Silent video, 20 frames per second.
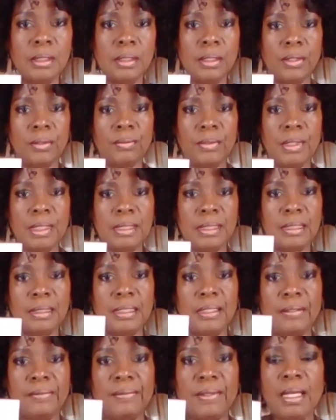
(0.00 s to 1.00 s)

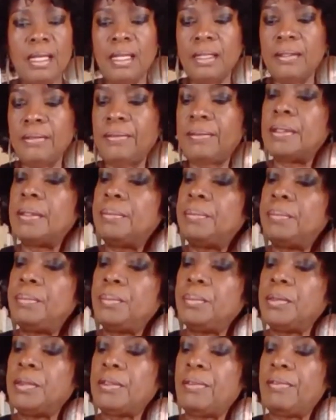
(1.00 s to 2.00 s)
365
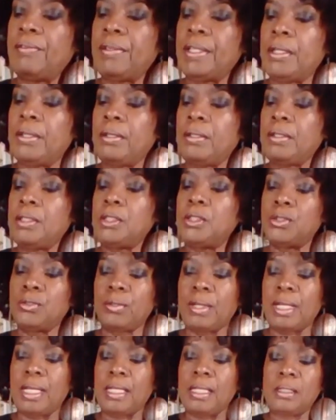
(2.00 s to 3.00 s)
Fair
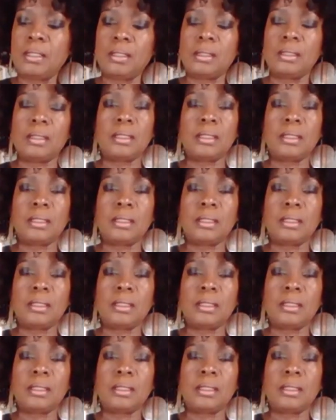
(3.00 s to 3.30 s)
Trade